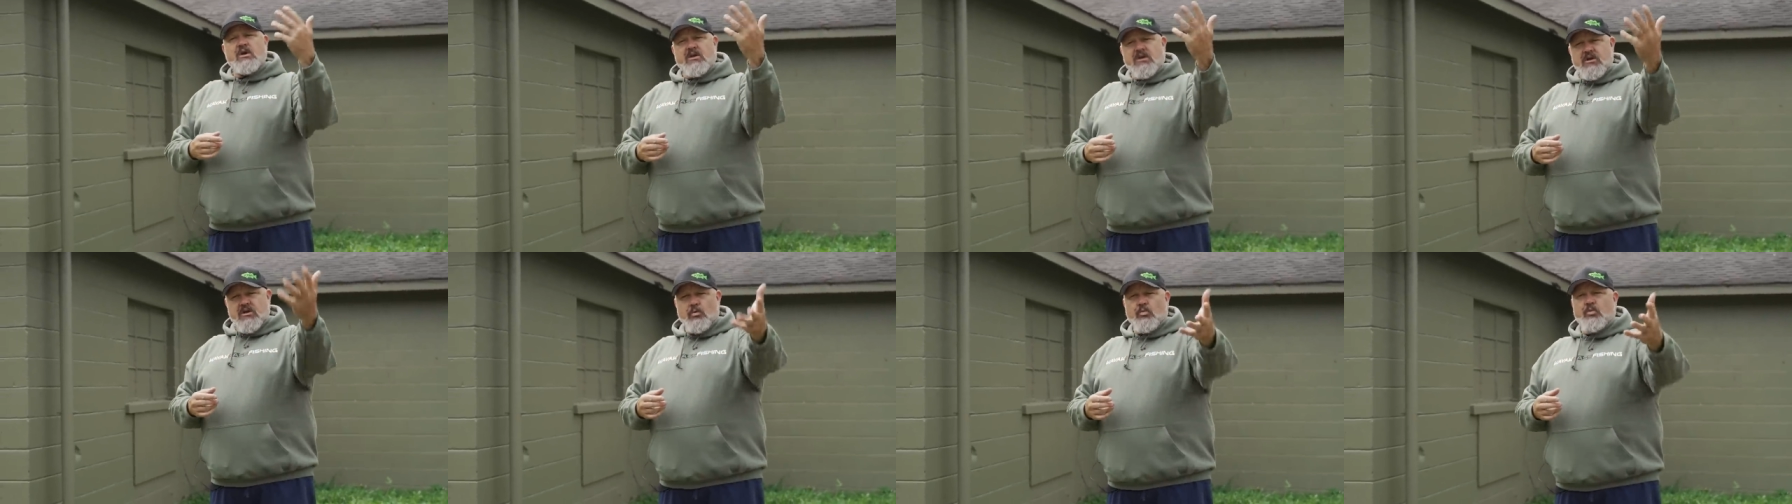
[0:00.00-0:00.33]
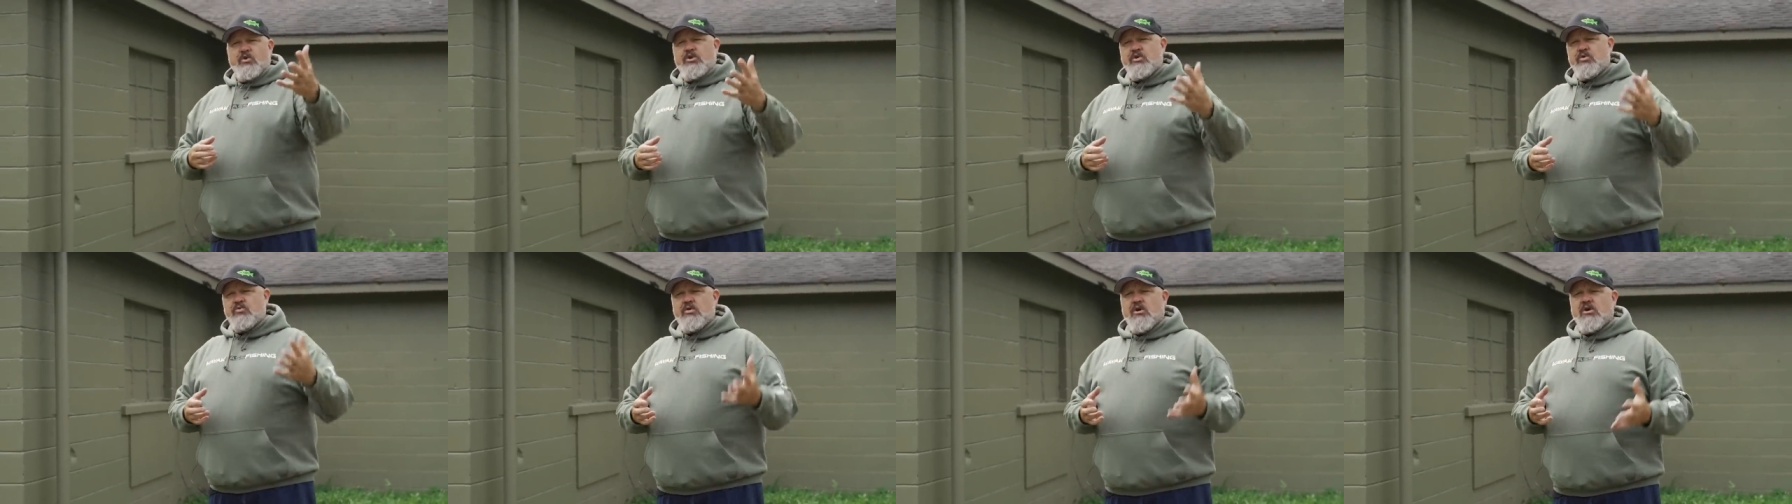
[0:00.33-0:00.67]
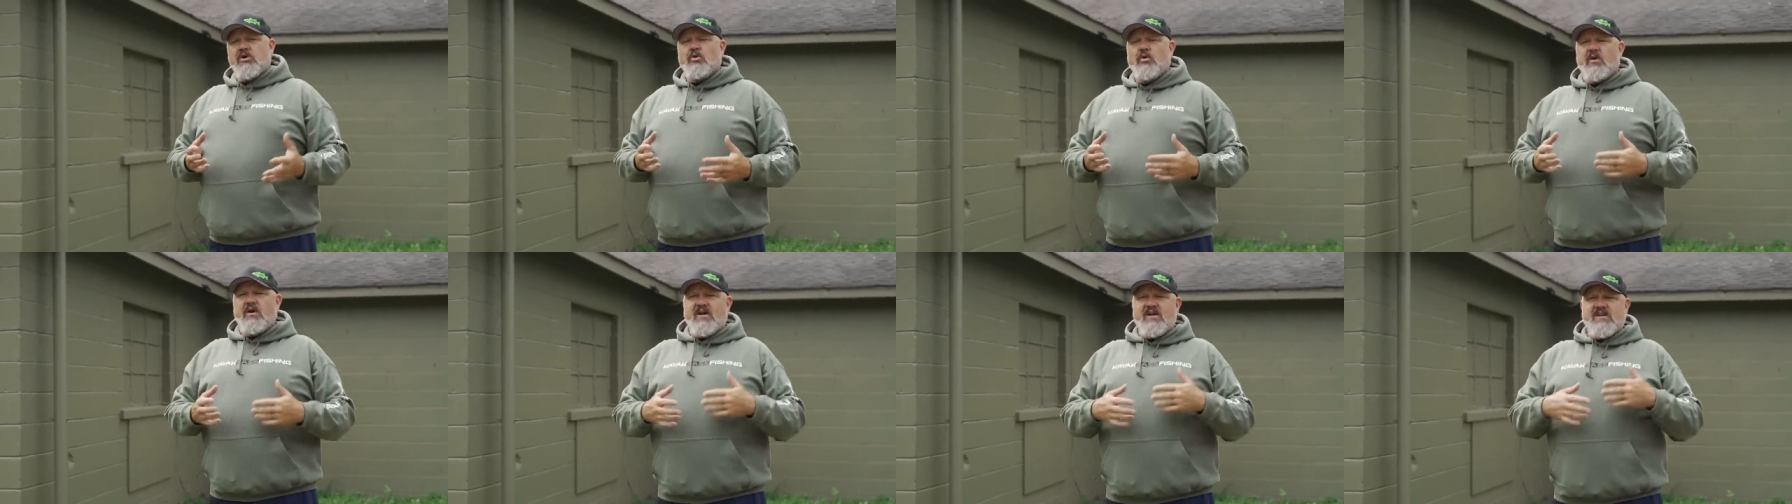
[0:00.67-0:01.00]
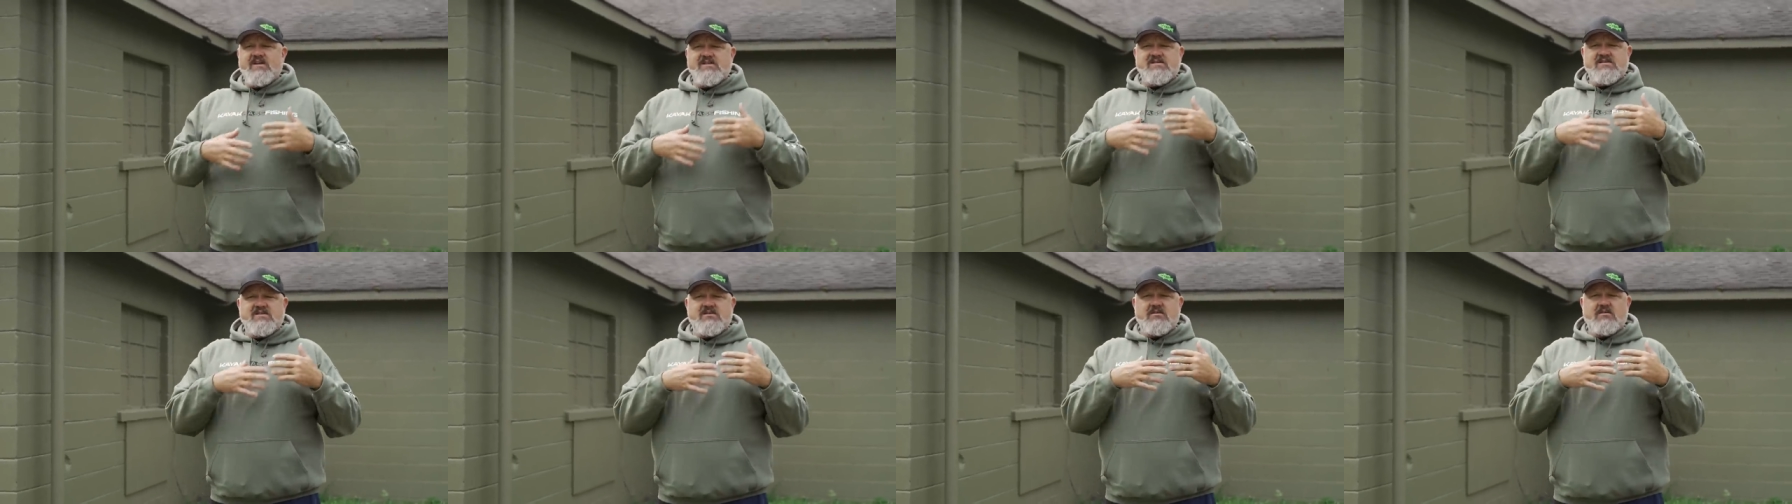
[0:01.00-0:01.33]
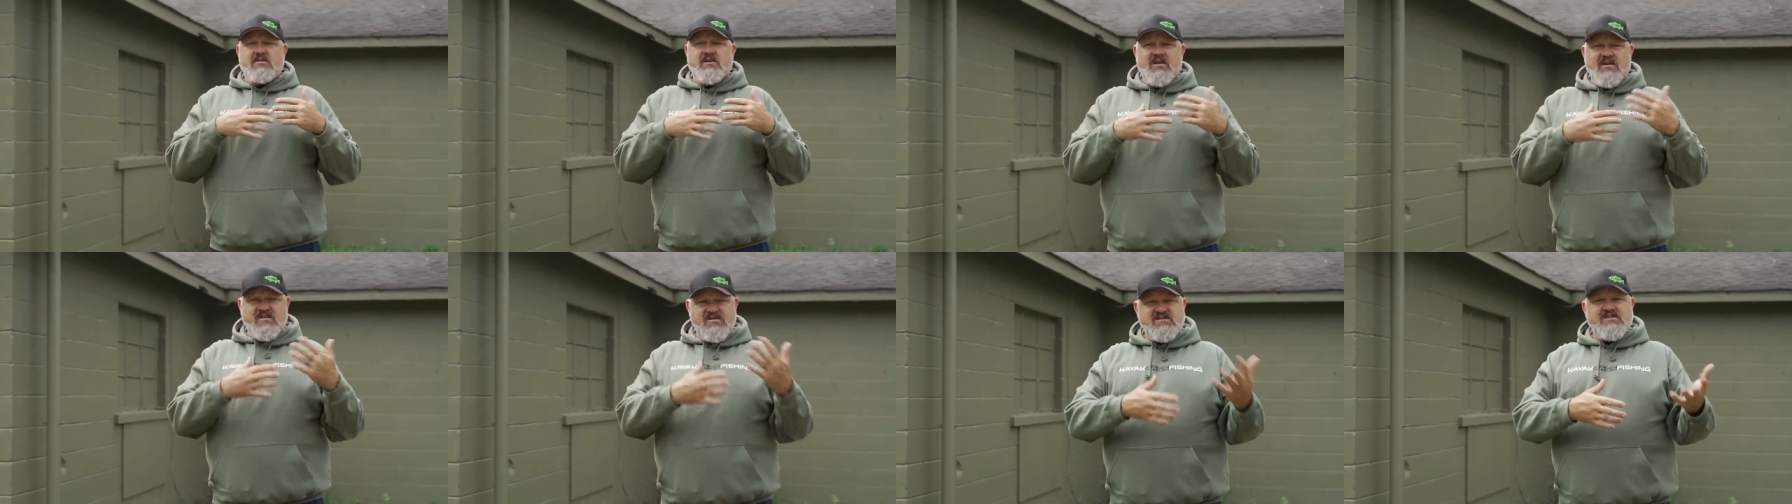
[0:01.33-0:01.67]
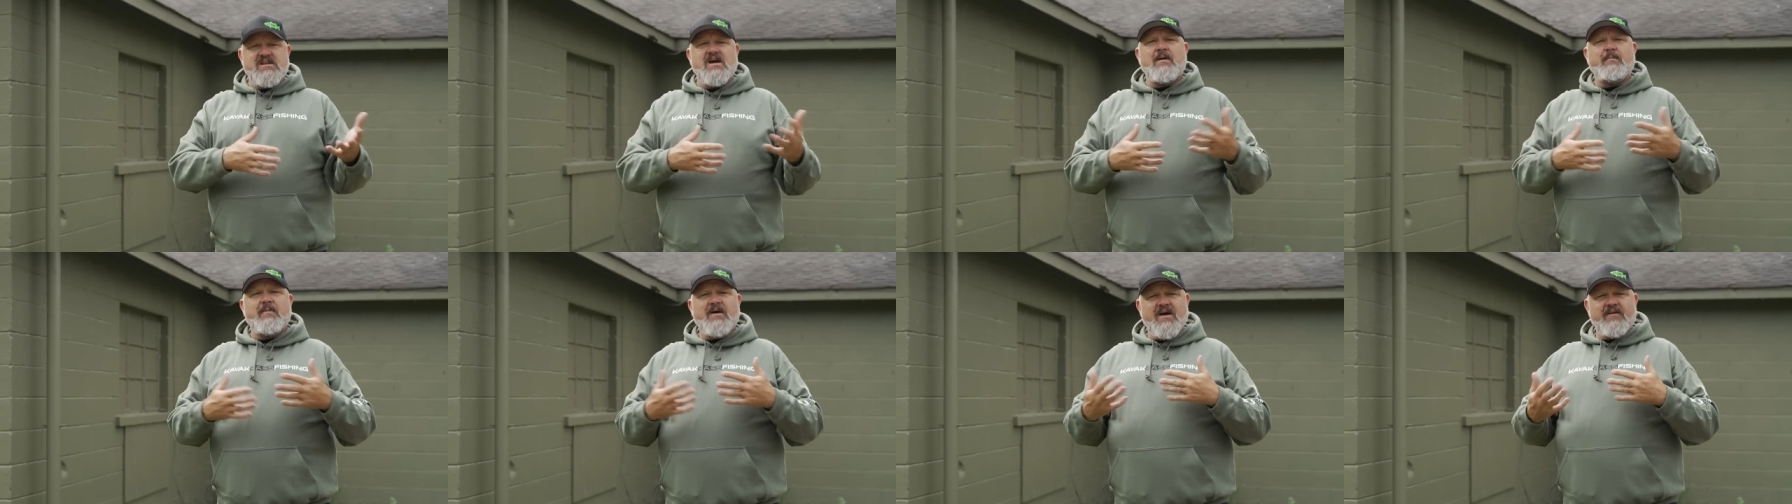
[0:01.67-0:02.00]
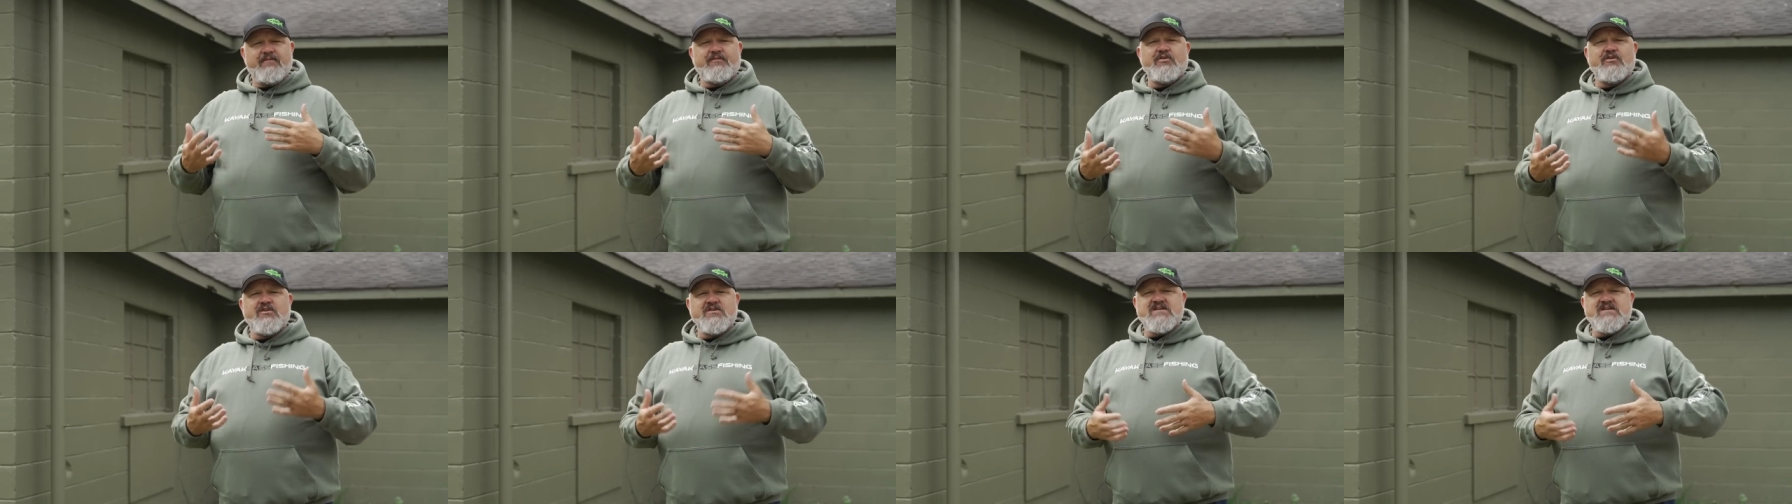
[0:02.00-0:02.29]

you know, where you knuckleheads can stop by if you're